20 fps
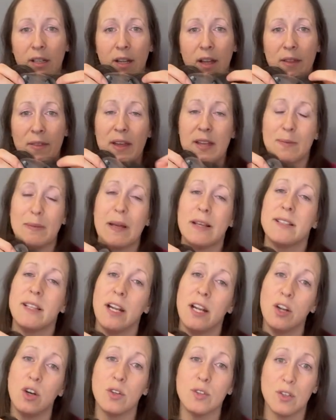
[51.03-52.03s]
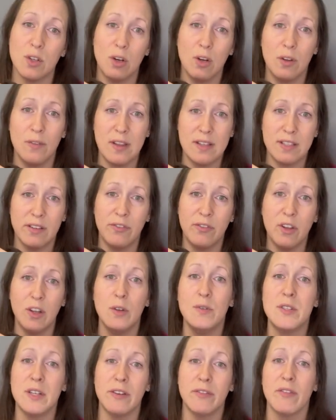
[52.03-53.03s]
there's a
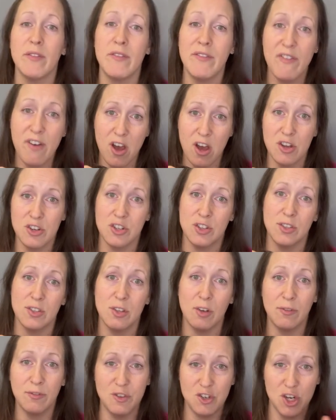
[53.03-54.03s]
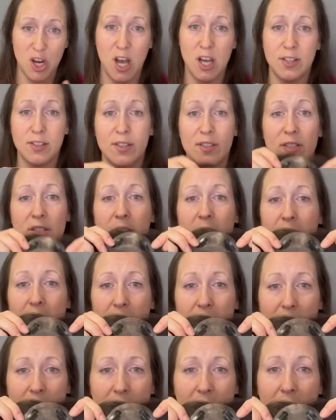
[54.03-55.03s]
few different versions of Just,
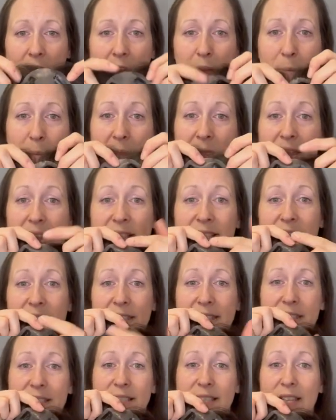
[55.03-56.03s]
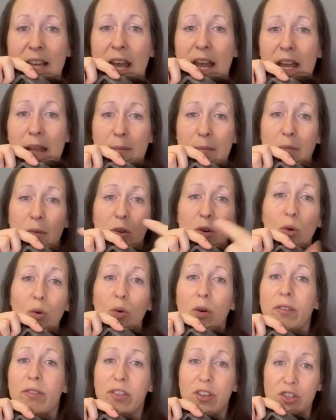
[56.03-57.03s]
but this is the same.
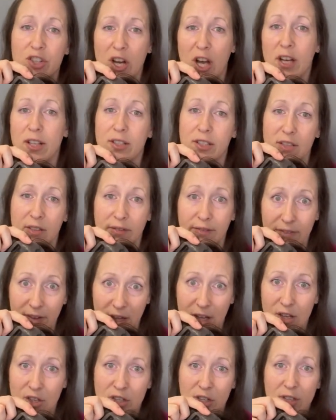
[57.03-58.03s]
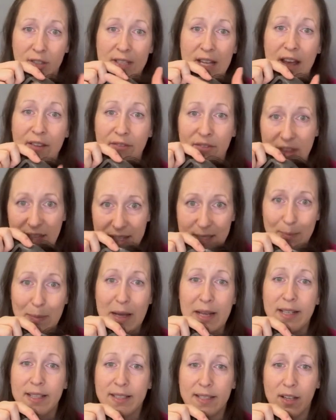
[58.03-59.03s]
All of the Just versions have this
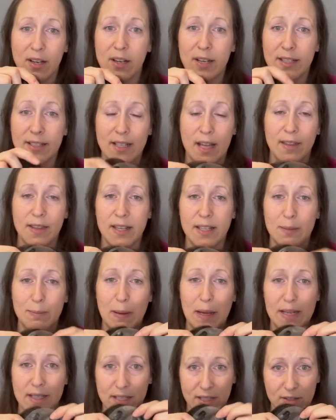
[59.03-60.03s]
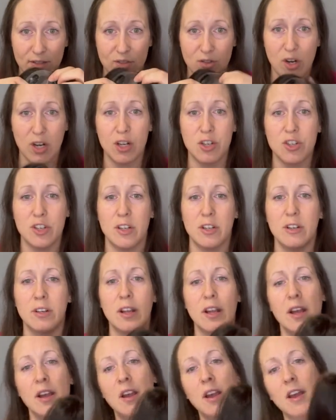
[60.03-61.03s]
base size and this base construction.
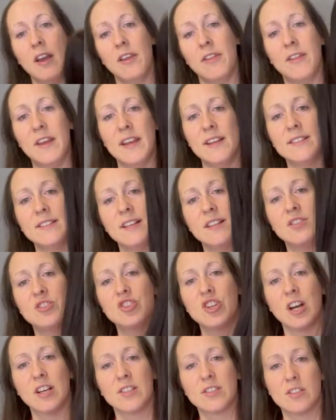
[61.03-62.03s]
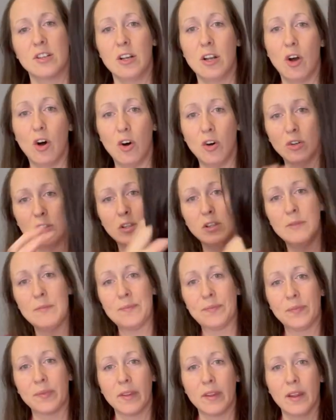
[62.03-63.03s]
This is just long.
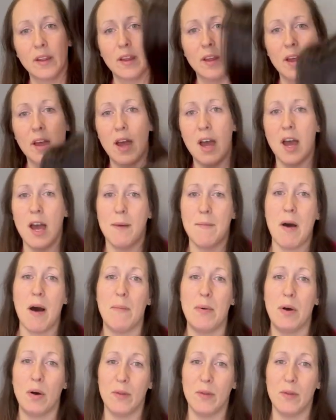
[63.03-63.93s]
I'll put all